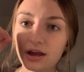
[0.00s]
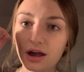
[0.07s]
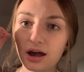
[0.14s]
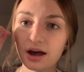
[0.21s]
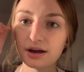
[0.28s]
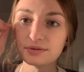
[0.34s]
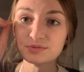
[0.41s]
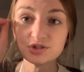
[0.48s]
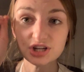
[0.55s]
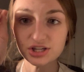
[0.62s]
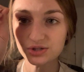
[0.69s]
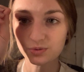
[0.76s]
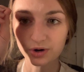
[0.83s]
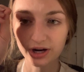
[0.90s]
of
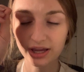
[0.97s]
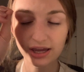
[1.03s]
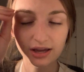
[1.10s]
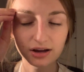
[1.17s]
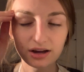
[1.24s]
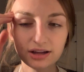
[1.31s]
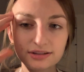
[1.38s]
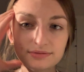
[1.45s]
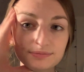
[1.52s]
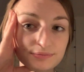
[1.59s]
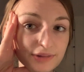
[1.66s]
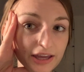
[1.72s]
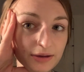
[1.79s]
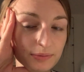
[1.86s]
just working on
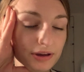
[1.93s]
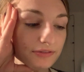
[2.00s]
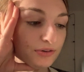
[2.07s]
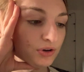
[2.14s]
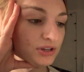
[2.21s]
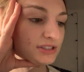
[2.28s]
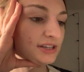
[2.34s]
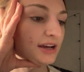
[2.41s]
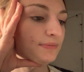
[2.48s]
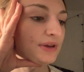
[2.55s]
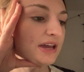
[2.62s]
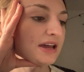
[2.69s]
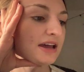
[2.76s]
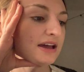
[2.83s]
like my focus time,
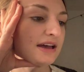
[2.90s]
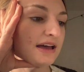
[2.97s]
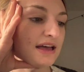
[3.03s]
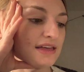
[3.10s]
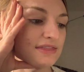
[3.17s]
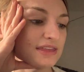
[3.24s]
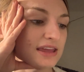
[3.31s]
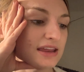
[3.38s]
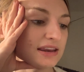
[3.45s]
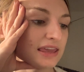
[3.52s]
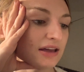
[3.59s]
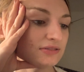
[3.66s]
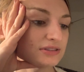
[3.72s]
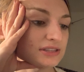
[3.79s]
and then
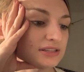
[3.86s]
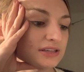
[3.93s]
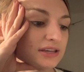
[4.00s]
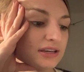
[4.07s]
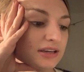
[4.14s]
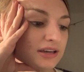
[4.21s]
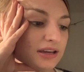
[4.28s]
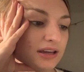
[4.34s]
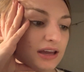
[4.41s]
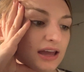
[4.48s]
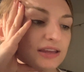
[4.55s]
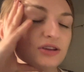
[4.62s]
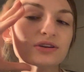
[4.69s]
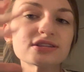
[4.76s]
counseling.
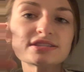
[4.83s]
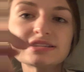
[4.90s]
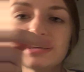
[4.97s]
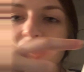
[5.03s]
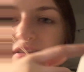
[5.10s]
And you can see